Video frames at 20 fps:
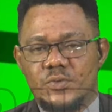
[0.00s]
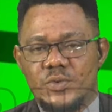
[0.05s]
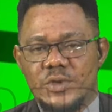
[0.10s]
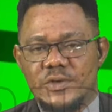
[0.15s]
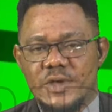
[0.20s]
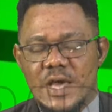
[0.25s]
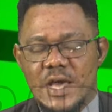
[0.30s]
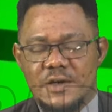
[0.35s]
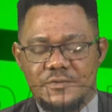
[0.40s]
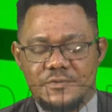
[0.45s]

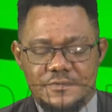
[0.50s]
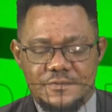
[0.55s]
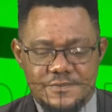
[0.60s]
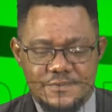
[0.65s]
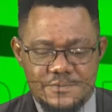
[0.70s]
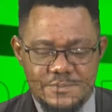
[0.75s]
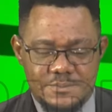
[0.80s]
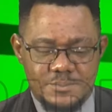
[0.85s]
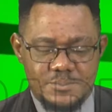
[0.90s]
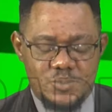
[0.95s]
have,
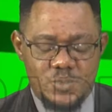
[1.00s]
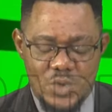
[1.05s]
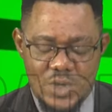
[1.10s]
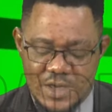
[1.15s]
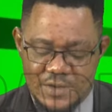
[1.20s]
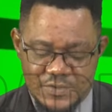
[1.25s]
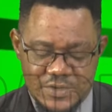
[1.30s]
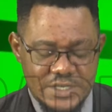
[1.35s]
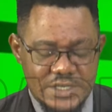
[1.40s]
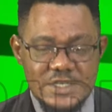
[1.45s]
we
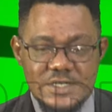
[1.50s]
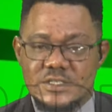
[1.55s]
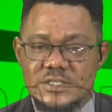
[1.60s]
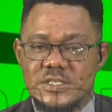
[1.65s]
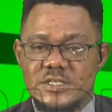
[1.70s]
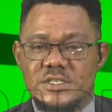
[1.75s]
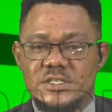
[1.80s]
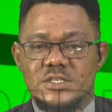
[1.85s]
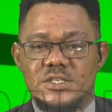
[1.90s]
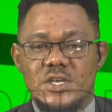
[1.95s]
have
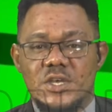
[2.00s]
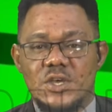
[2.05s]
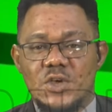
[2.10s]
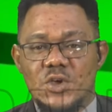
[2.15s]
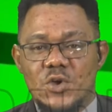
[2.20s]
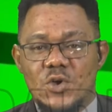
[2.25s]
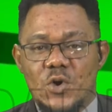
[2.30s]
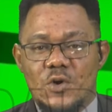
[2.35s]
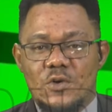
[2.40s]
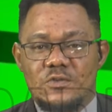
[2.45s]
cases
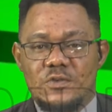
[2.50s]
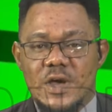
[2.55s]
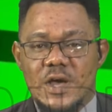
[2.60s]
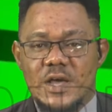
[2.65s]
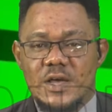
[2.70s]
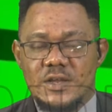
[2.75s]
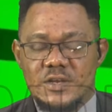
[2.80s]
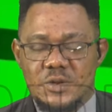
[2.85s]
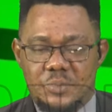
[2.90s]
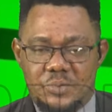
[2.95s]
of
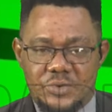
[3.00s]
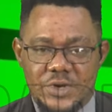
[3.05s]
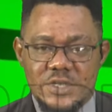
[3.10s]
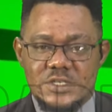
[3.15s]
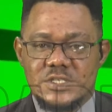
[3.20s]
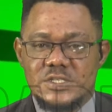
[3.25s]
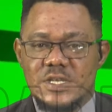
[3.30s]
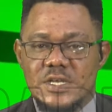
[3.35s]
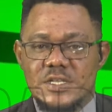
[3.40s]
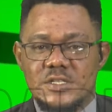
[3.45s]
uh, the
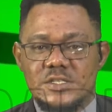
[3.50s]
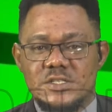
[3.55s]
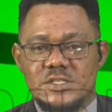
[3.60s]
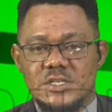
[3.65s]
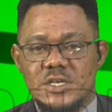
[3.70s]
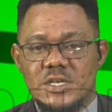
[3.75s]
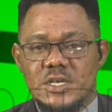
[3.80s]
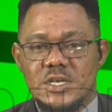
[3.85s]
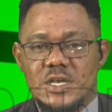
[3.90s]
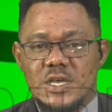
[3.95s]
president
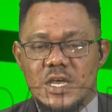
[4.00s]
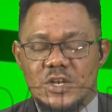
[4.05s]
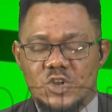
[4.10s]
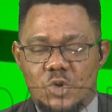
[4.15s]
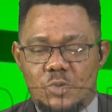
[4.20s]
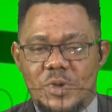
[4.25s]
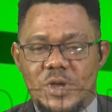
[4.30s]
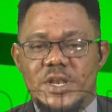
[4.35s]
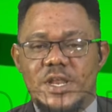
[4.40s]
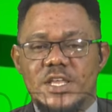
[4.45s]
and
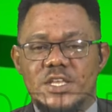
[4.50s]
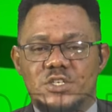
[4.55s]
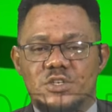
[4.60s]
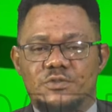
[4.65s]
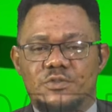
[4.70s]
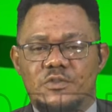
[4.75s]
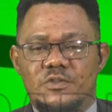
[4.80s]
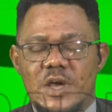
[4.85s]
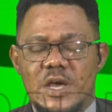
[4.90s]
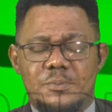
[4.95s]
commander-in-chief
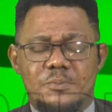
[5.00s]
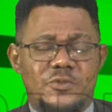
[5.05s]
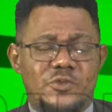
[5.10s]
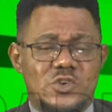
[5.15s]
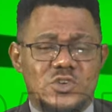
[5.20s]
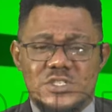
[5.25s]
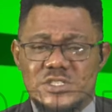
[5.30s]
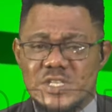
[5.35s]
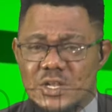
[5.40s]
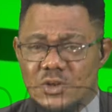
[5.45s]
of armed
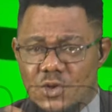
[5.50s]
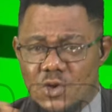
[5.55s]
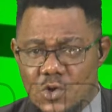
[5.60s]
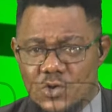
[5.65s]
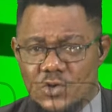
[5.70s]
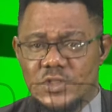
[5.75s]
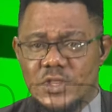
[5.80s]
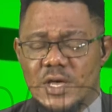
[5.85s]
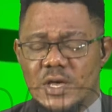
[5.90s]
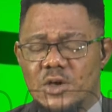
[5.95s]
forces and
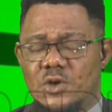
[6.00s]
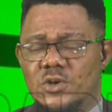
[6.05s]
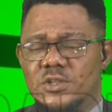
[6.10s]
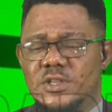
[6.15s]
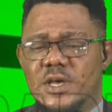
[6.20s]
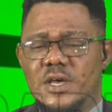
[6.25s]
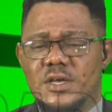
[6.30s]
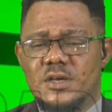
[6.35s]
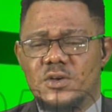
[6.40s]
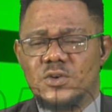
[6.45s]
all the
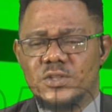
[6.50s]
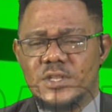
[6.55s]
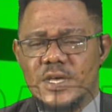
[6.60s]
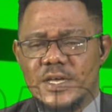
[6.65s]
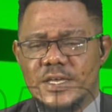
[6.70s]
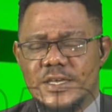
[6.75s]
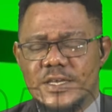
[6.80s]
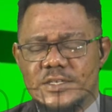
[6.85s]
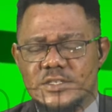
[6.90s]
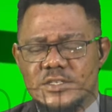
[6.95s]
other, other
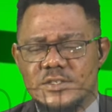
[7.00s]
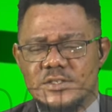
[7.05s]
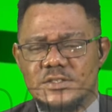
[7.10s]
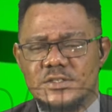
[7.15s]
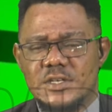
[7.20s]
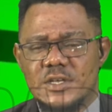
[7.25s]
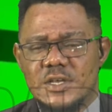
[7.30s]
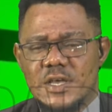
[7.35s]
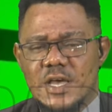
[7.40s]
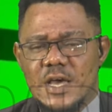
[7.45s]
cases
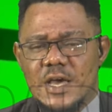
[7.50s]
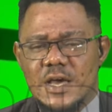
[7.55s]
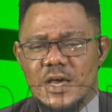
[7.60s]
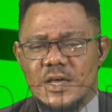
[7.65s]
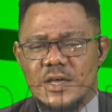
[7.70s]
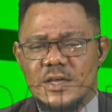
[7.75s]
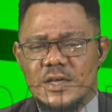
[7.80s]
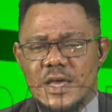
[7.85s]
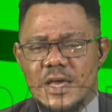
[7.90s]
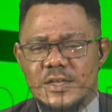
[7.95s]

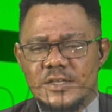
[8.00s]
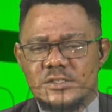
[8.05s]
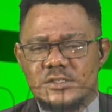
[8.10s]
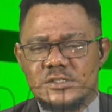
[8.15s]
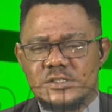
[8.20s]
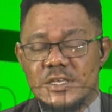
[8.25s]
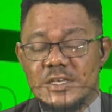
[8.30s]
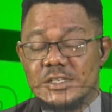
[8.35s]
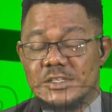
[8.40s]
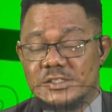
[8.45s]
uh,
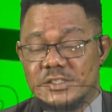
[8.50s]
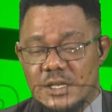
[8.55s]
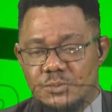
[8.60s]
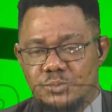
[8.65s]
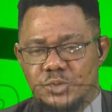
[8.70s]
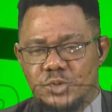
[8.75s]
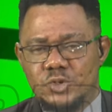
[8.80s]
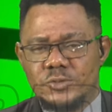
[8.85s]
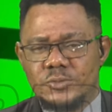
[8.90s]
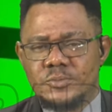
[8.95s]
as
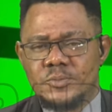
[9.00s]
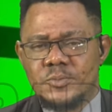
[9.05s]
example.